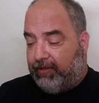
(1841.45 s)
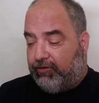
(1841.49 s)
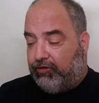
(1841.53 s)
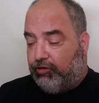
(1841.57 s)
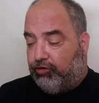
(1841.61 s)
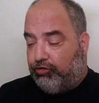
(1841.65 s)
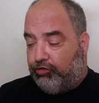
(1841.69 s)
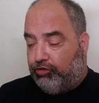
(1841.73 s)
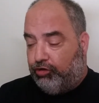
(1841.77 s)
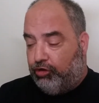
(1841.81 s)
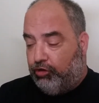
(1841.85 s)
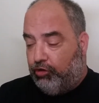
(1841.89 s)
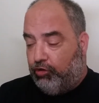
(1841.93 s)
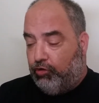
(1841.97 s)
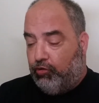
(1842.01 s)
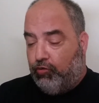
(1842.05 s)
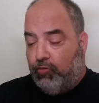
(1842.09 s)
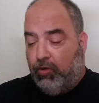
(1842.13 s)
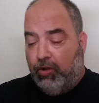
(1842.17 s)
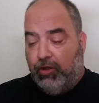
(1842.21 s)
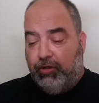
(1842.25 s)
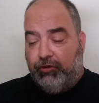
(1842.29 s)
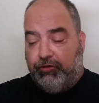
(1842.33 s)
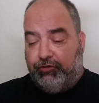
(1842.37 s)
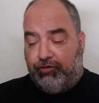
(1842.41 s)
to
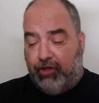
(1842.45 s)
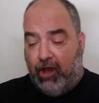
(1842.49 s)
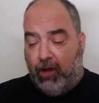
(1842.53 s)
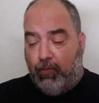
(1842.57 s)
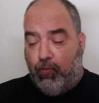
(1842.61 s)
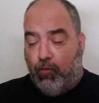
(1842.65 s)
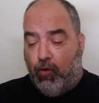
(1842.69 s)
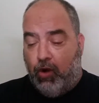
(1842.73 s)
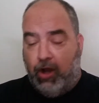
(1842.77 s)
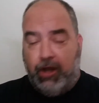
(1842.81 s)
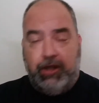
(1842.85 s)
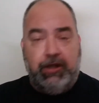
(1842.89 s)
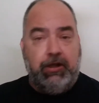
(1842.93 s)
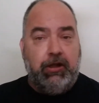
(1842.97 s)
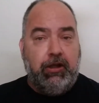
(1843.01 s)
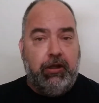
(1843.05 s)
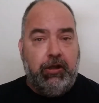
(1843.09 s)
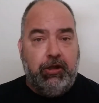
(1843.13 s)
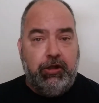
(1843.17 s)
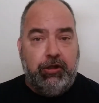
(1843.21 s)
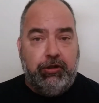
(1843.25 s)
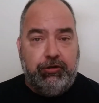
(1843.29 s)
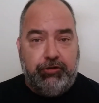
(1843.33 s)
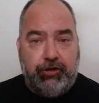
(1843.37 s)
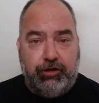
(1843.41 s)
someone
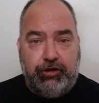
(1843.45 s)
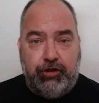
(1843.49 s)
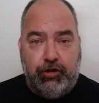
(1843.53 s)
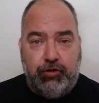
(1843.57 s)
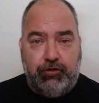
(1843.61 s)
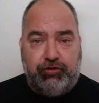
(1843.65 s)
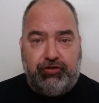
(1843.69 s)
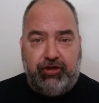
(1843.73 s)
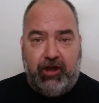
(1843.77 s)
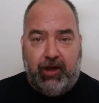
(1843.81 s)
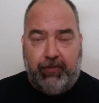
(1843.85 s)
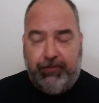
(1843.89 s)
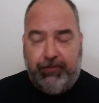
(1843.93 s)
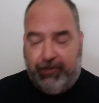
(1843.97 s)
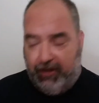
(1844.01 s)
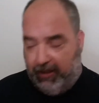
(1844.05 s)
to do something.